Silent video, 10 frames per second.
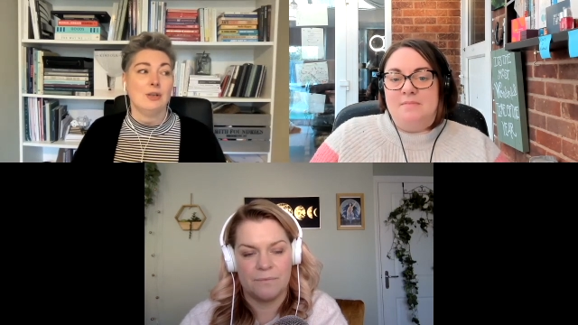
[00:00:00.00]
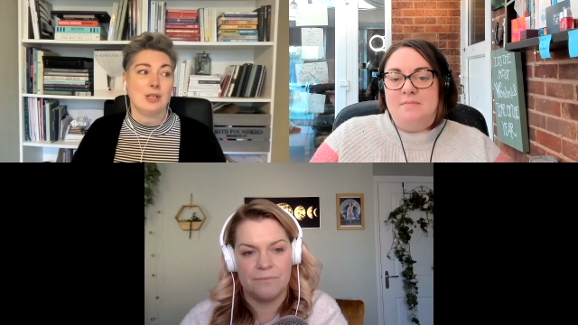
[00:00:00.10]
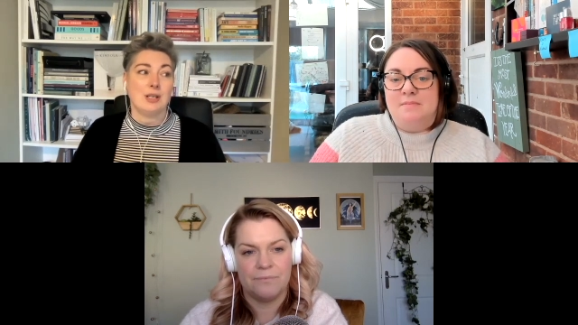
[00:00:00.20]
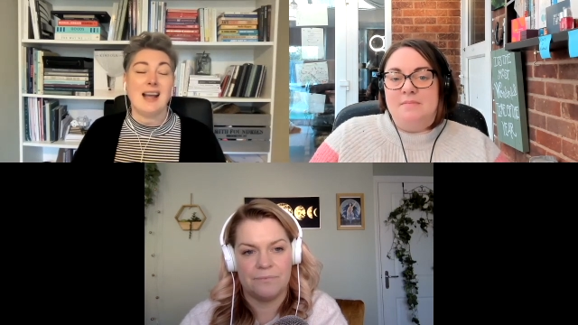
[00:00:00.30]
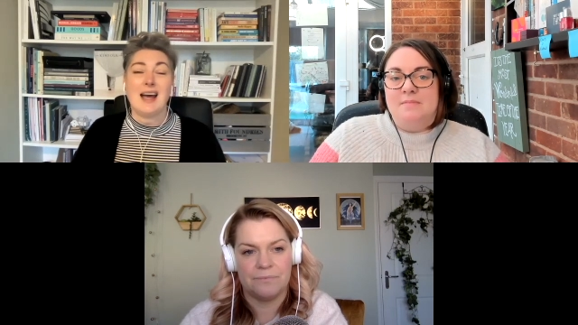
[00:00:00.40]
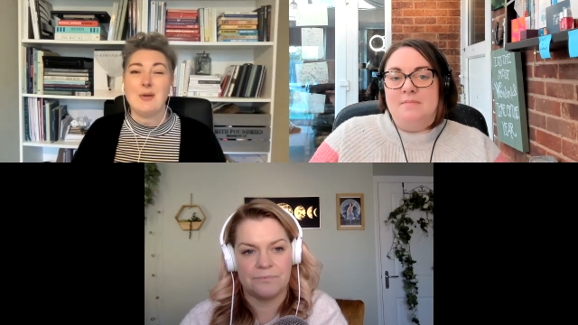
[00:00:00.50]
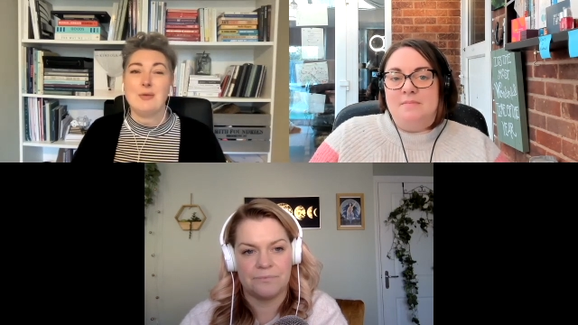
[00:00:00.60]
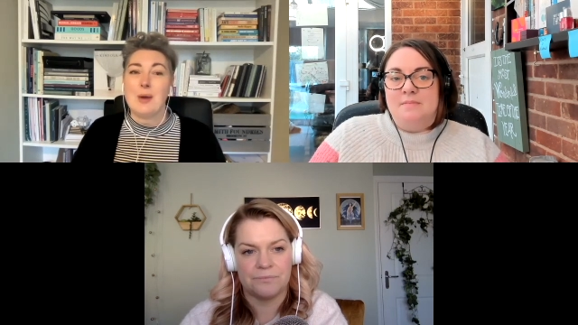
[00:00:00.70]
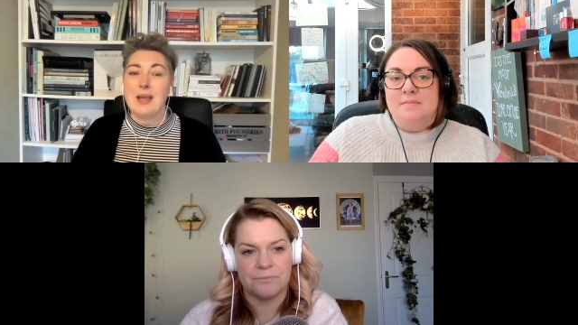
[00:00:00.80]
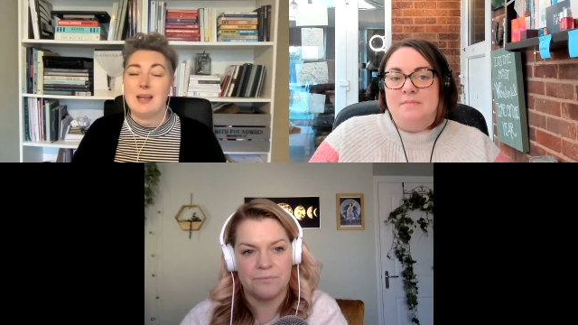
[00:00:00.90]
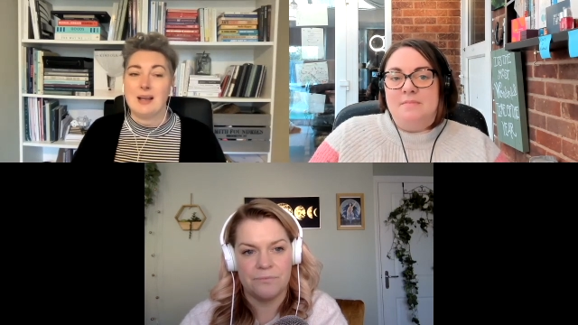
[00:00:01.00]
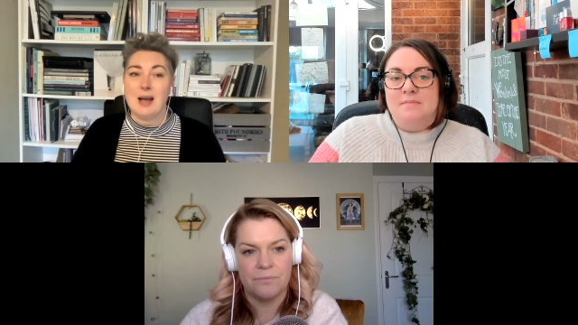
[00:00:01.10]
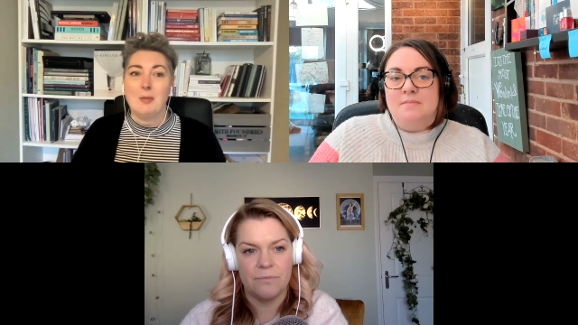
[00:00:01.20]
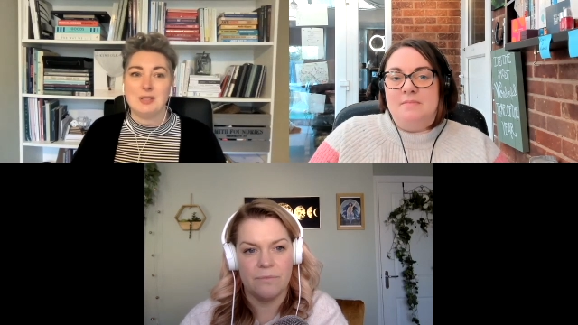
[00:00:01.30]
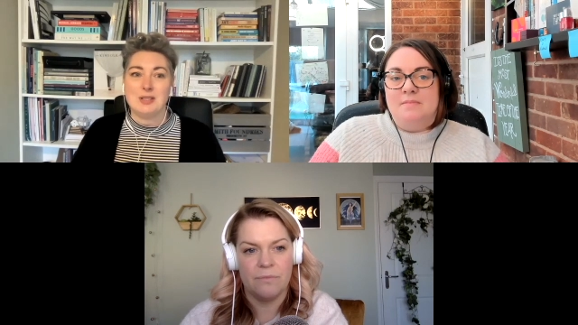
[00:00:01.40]
Speaker 1: to now waking
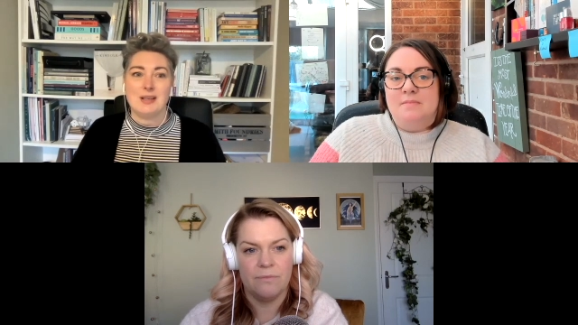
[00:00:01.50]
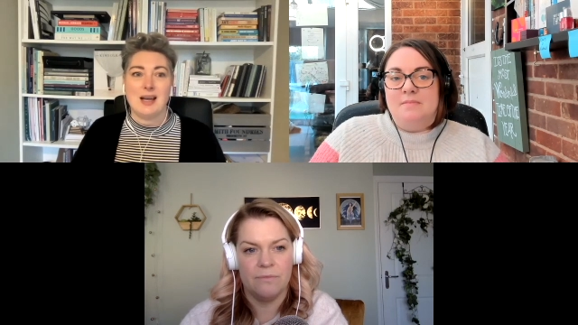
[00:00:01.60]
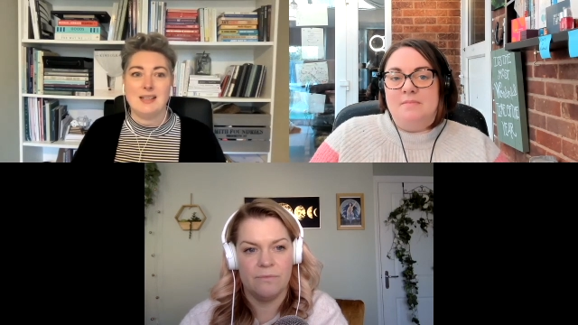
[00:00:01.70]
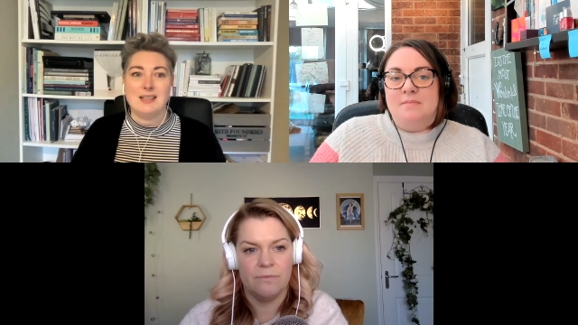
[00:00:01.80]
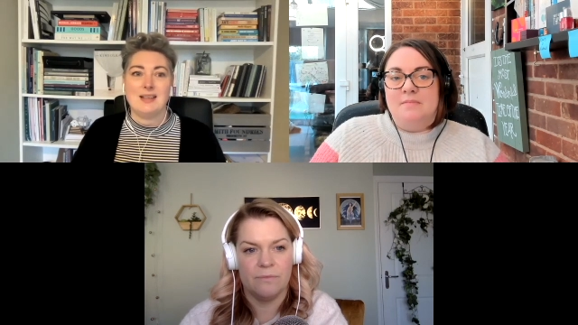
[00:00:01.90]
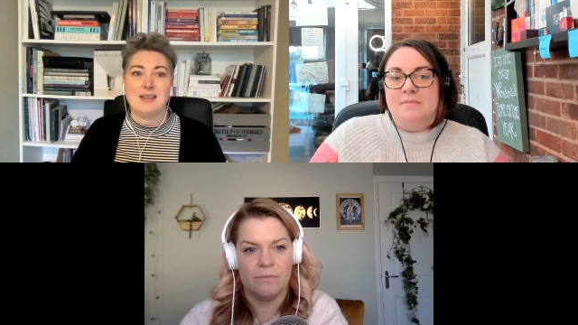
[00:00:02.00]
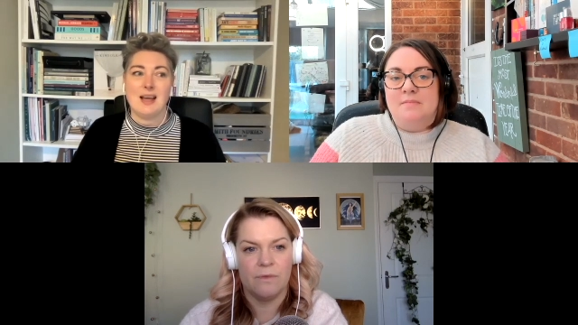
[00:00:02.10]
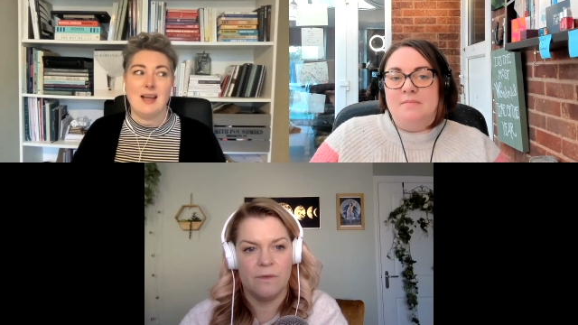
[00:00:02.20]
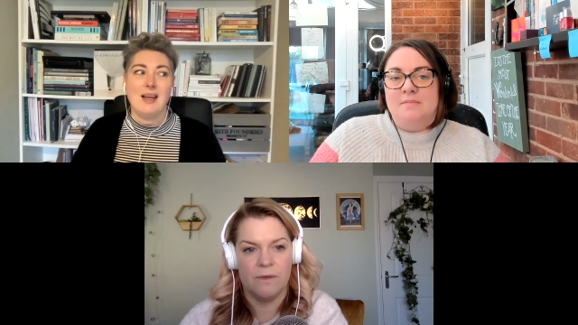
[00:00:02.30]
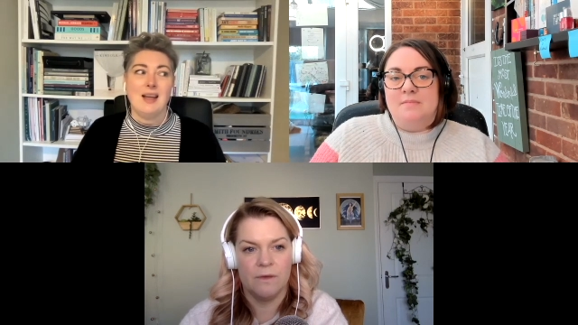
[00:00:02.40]
up to the idea that